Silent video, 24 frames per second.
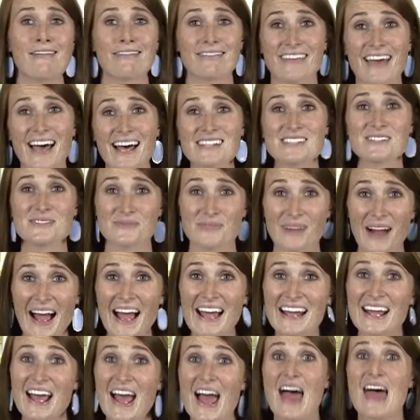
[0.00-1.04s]
That's
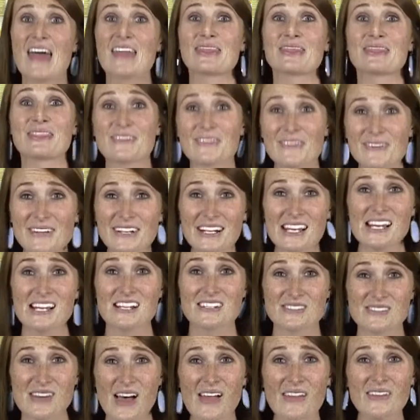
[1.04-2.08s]
right.
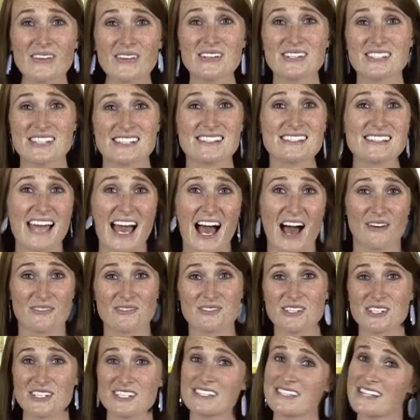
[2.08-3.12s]
$30
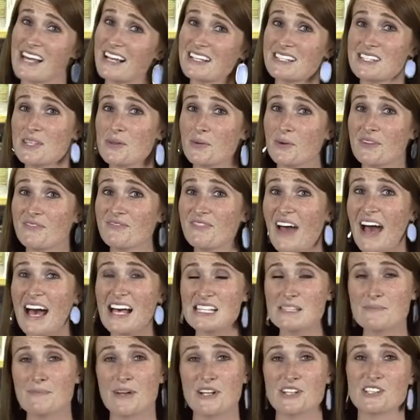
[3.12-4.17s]
discount. Just text the word
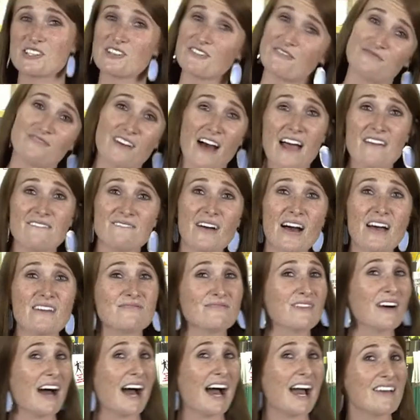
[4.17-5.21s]
fast pitch to
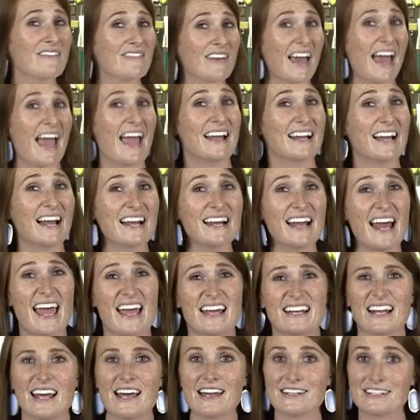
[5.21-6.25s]

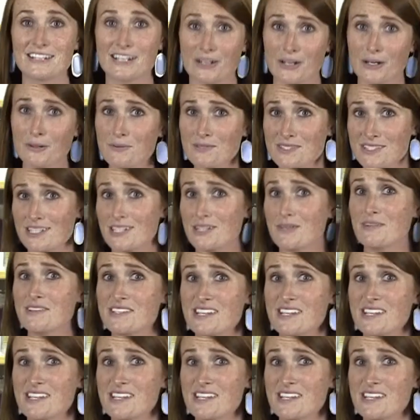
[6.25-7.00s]
555-888 and Gary will send you a